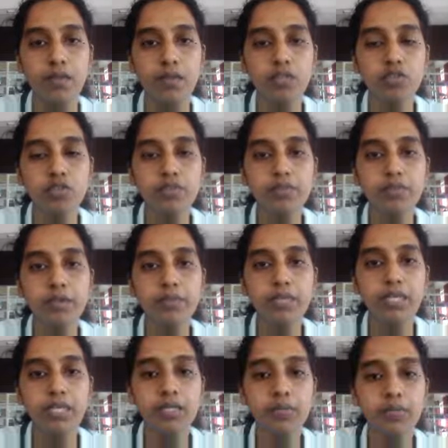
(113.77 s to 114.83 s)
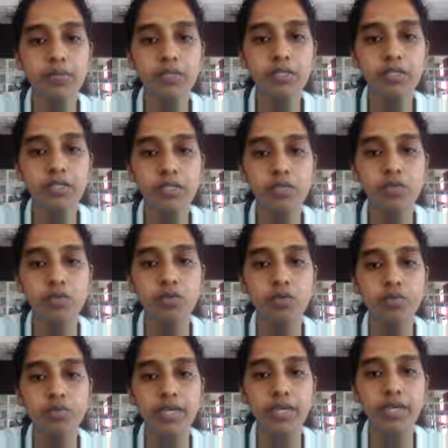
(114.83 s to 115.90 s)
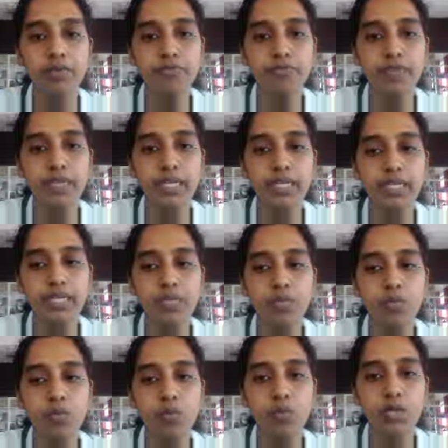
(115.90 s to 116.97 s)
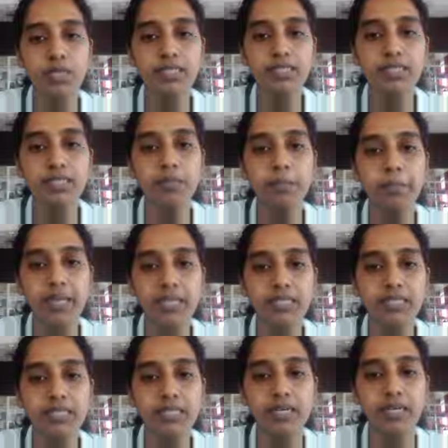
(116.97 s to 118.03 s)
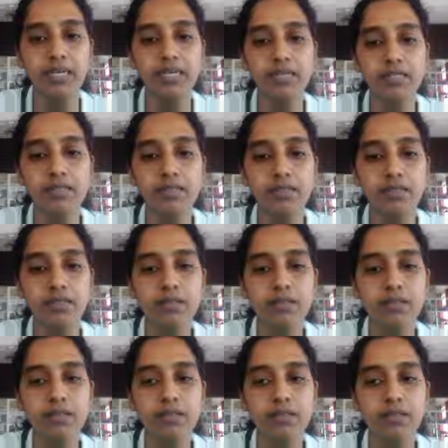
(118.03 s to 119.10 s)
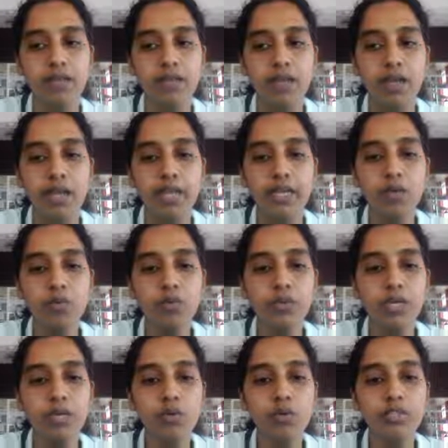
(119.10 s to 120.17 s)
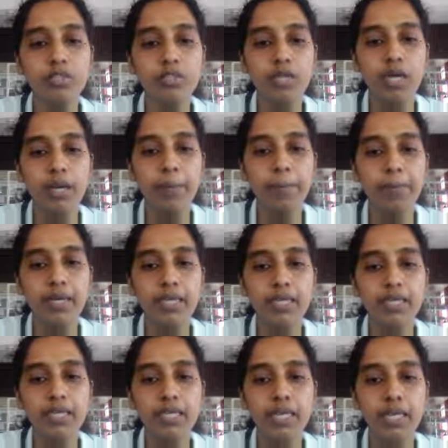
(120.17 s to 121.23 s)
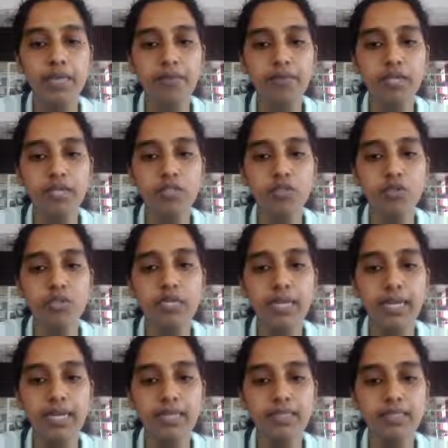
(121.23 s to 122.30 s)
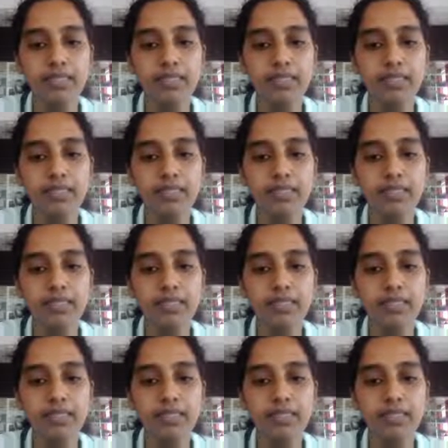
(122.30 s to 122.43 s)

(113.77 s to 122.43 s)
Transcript: So from the input circuit, we are finding what is the base current. And now we are going to apply KVL to the collector